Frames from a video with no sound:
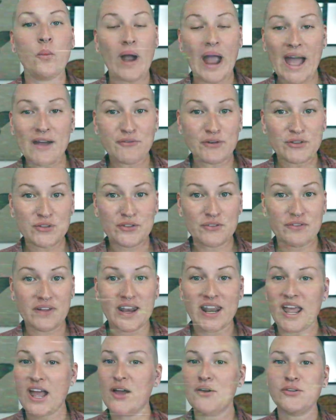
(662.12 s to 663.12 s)
Well, halfway through the
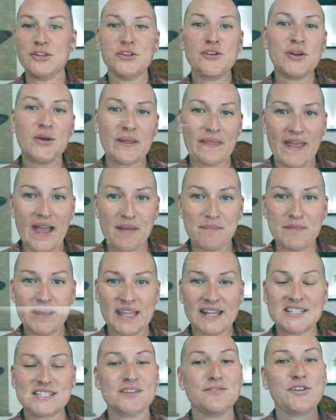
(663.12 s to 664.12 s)
video. You know what that
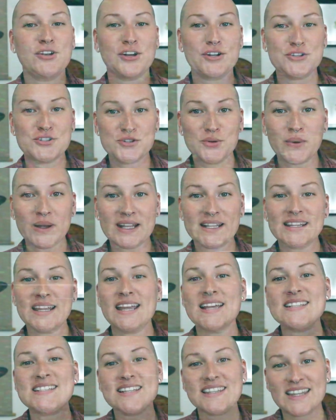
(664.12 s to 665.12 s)
means. If you're enjoying
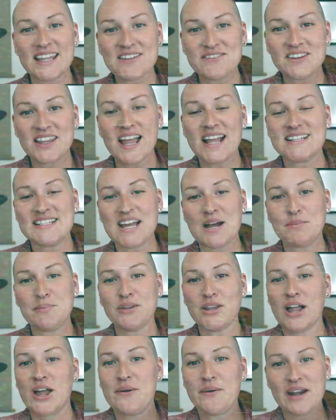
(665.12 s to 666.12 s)
this, leave a like down
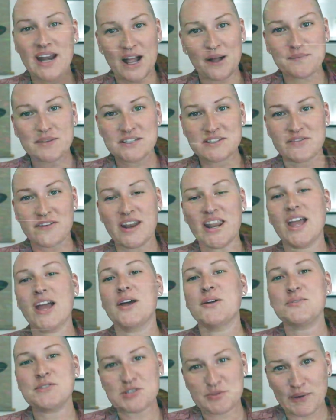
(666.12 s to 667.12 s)
below and help this
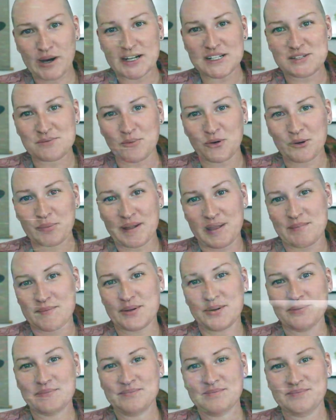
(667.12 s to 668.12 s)
video spread to more
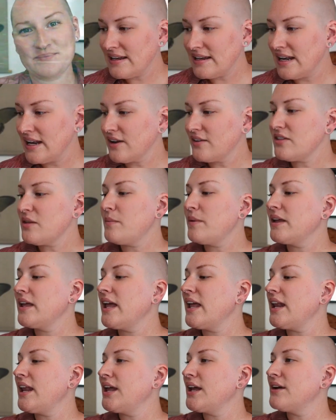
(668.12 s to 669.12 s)
people. Near the
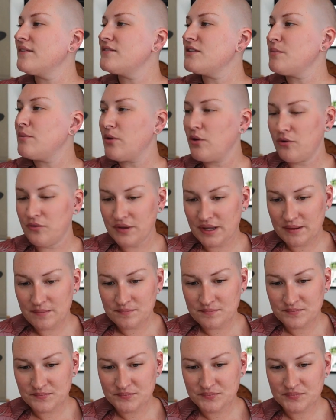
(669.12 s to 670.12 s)
beginning of the movie,
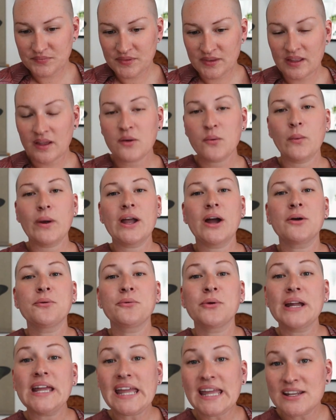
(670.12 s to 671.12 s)
we are
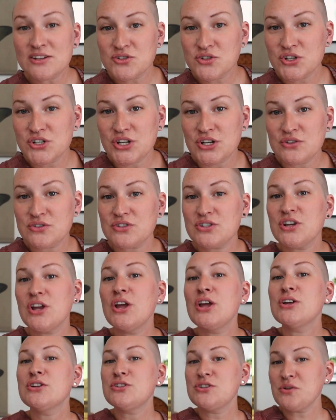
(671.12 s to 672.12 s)
reintroduced
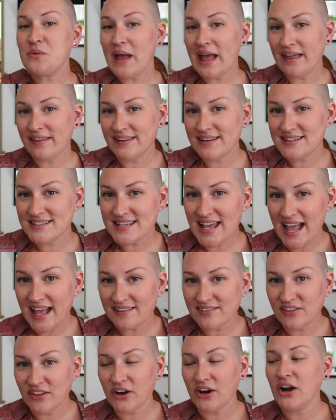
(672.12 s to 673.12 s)
to Ellie
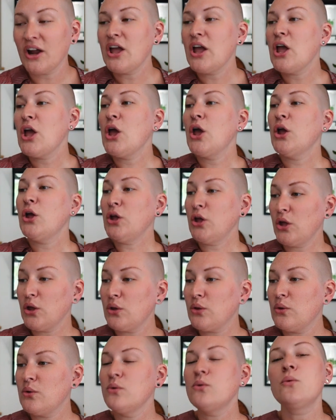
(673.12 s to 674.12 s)
Sattler,
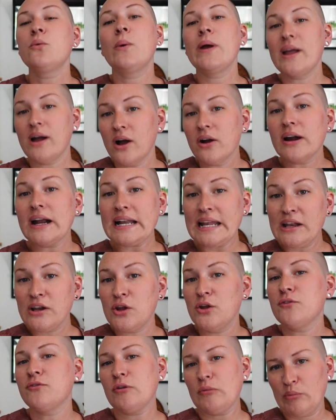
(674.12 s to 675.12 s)
who we already
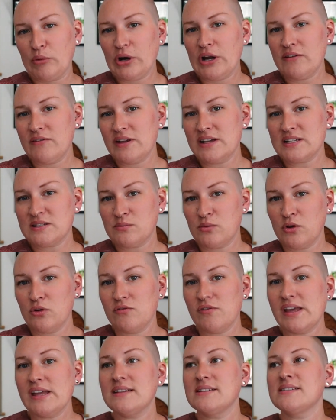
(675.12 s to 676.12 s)
knew from previous
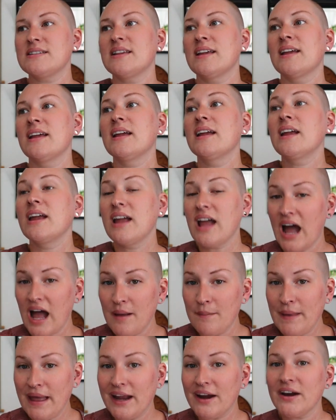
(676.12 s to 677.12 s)
movies,
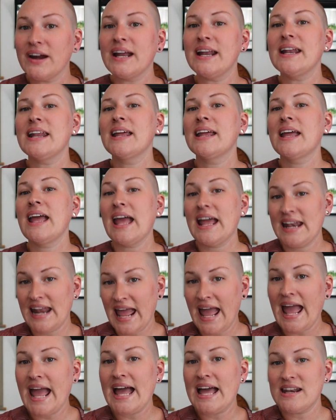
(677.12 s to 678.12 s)
got married, and
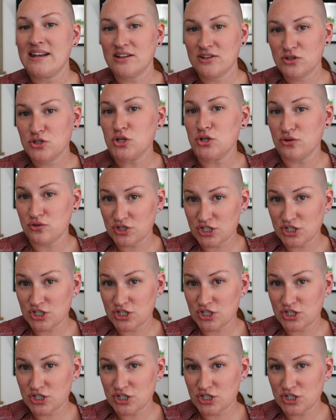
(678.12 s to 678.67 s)
had two